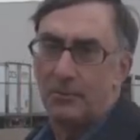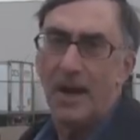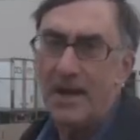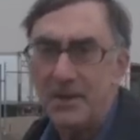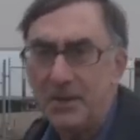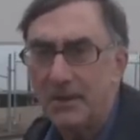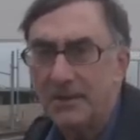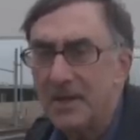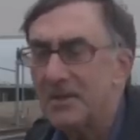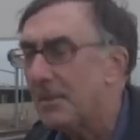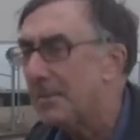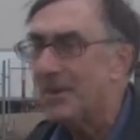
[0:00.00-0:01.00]
Regional
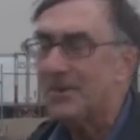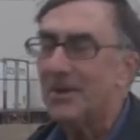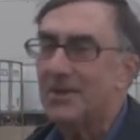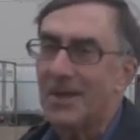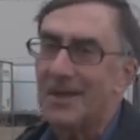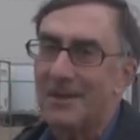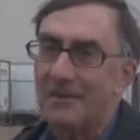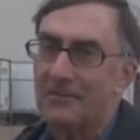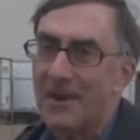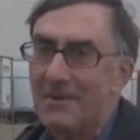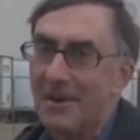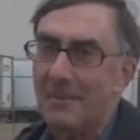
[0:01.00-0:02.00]
Distribution Center in
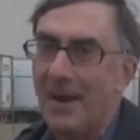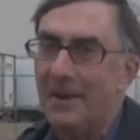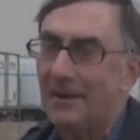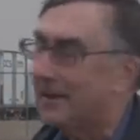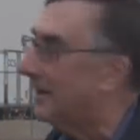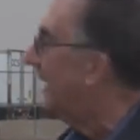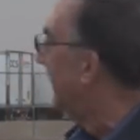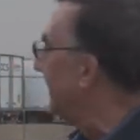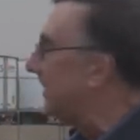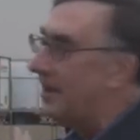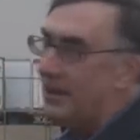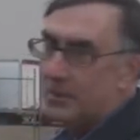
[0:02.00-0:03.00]
Frederick, Maryland,
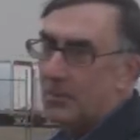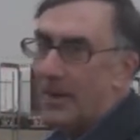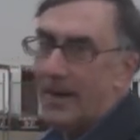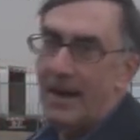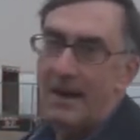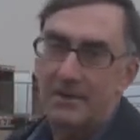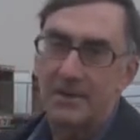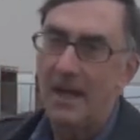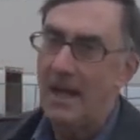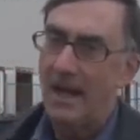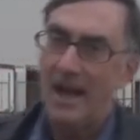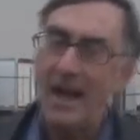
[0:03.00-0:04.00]
this huge warehouse.
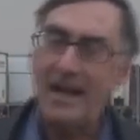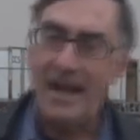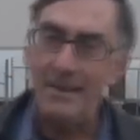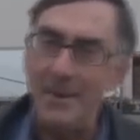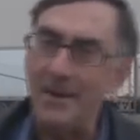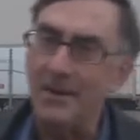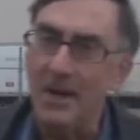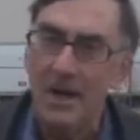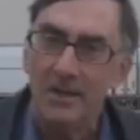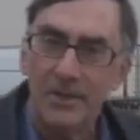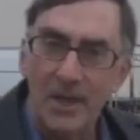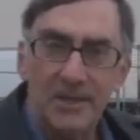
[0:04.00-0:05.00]
I came here
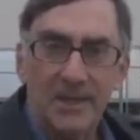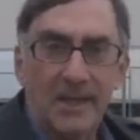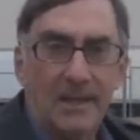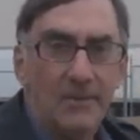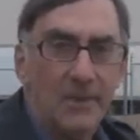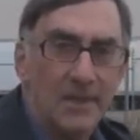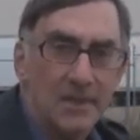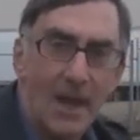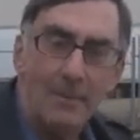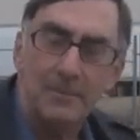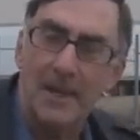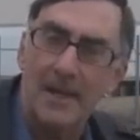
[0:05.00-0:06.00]
just to give you this
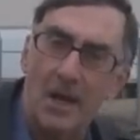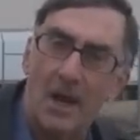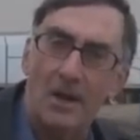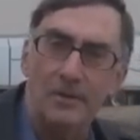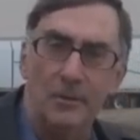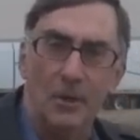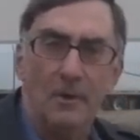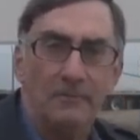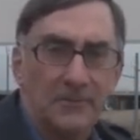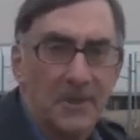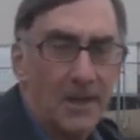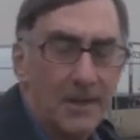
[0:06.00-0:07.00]
update on
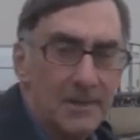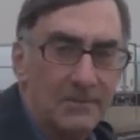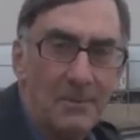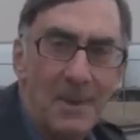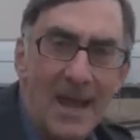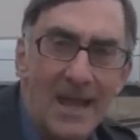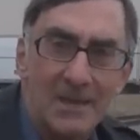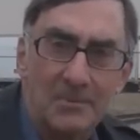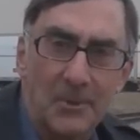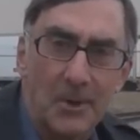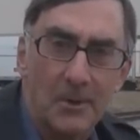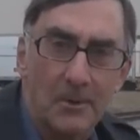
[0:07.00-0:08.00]
Nerf guns from
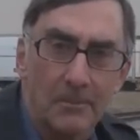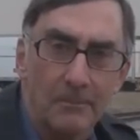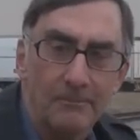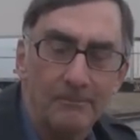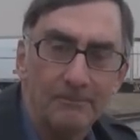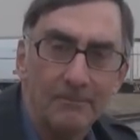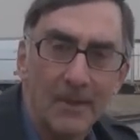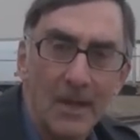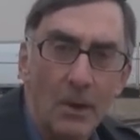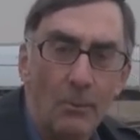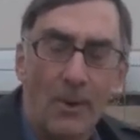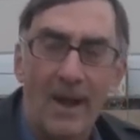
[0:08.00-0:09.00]
Hasbro.
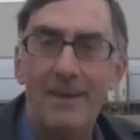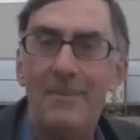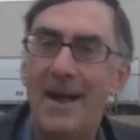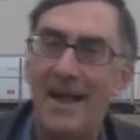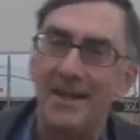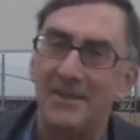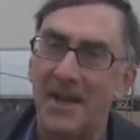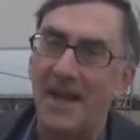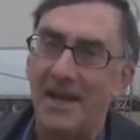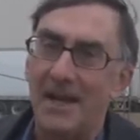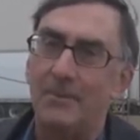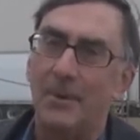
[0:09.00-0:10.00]
Why am I
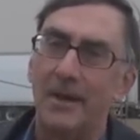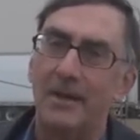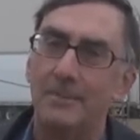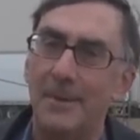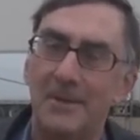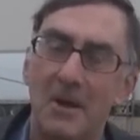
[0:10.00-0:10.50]
outside here when I could be